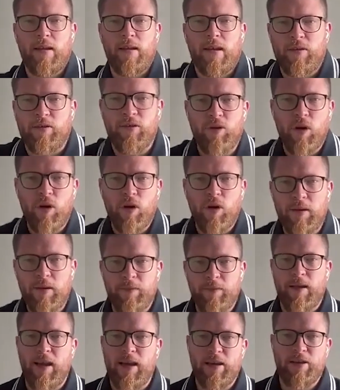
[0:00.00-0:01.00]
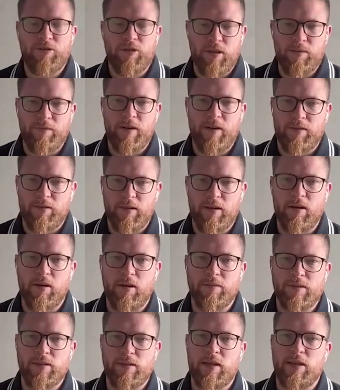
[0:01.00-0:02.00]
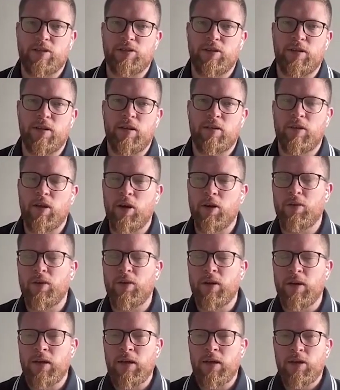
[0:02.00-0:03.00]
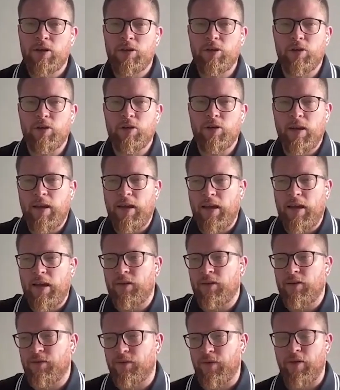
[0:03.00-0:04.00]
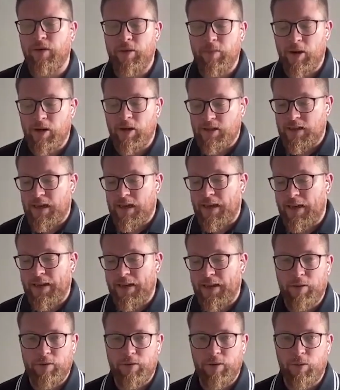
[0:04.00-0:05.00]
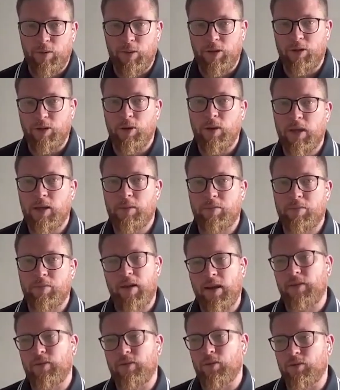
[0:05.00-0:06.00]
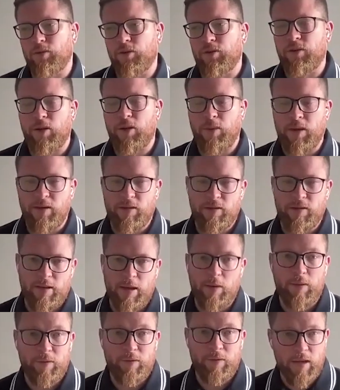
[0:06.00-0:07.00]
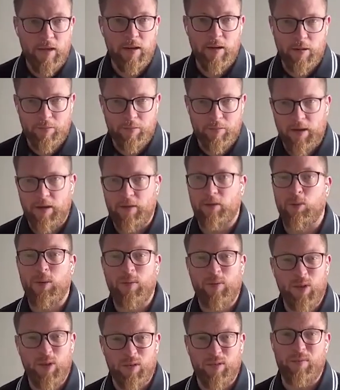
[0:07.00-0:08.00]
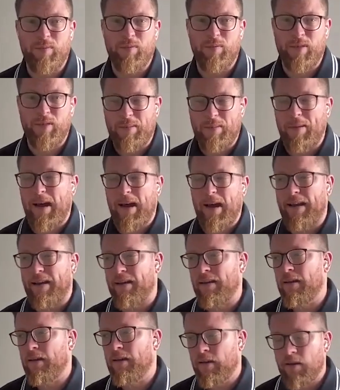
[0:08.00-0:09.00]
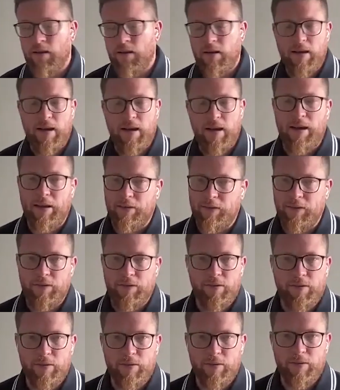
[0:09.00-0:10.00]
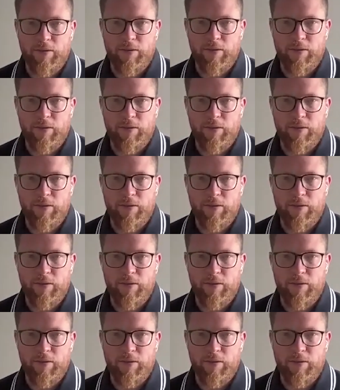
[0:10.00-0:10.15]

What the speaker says: It's not an engaging investor conversation. It is very much laid out. So we're doing an appraisal just so we can say we've done an appraisal, we've got some feedback, and